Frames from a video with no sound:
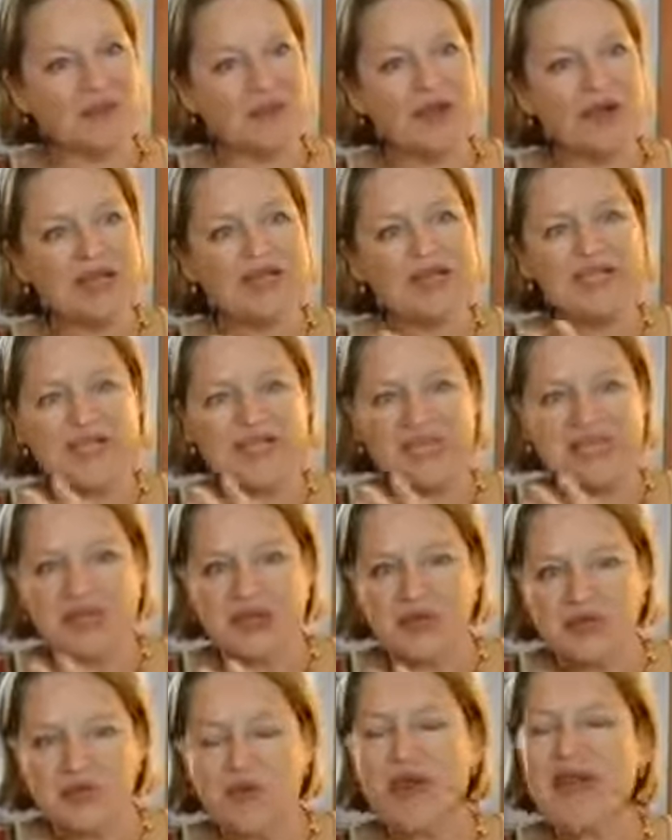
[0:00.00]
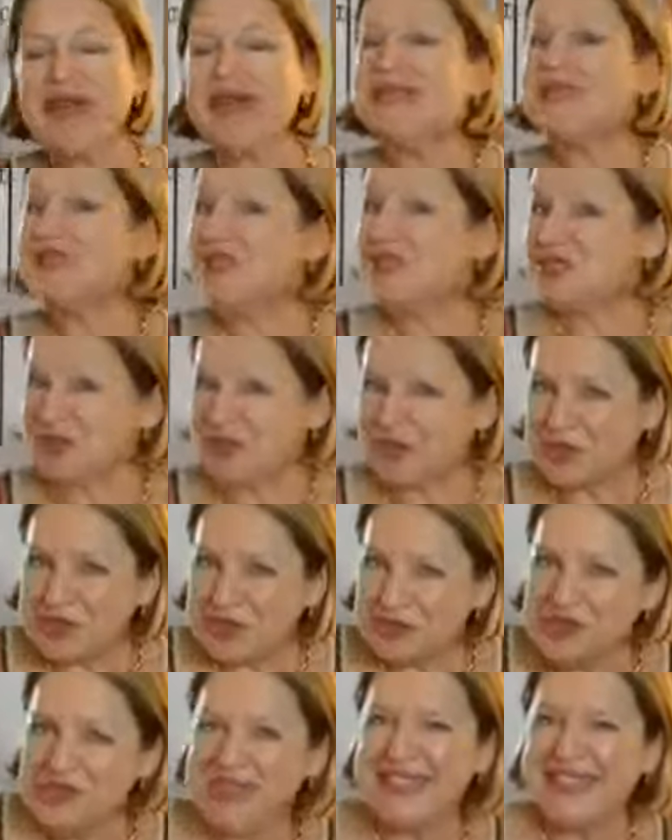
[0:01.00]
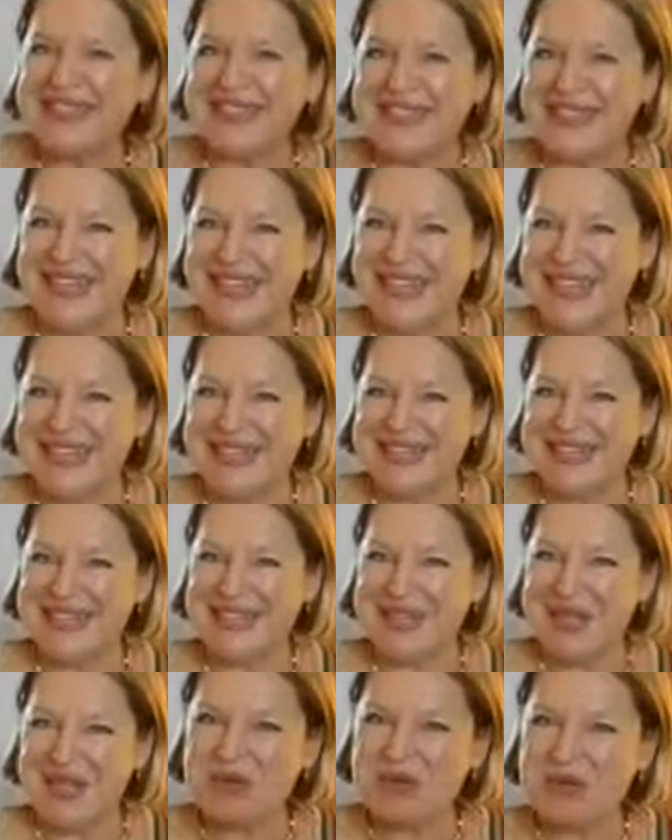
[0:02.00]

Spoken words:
was in a way serving the light,